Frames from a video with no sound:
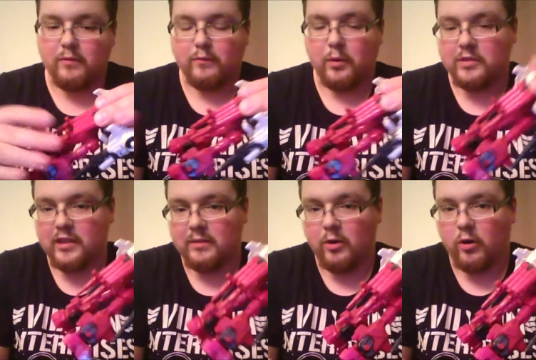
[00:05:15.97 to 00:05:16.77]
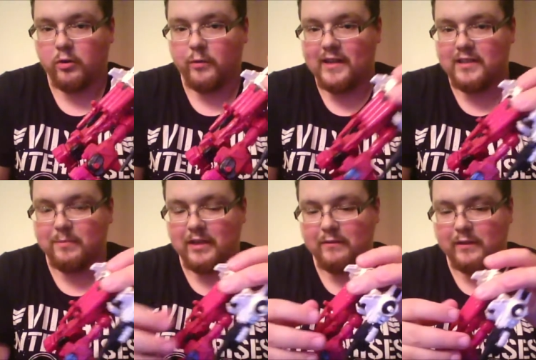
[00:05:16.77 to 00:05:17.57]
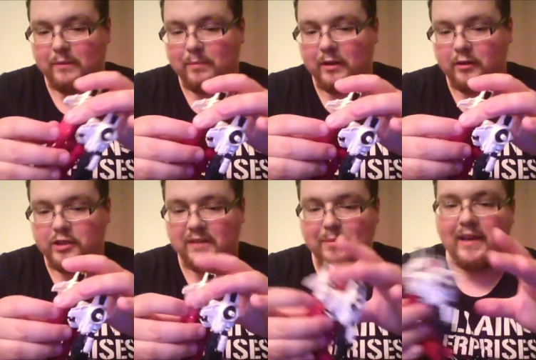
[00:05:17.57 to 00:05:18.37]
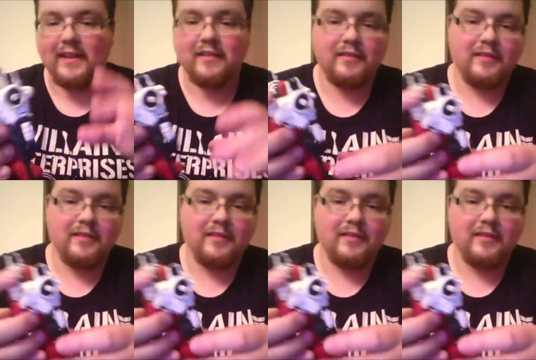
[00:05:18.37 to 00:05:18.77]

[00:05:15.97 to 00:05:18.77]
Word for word: rotate them all the way to be even a bigger jetpack.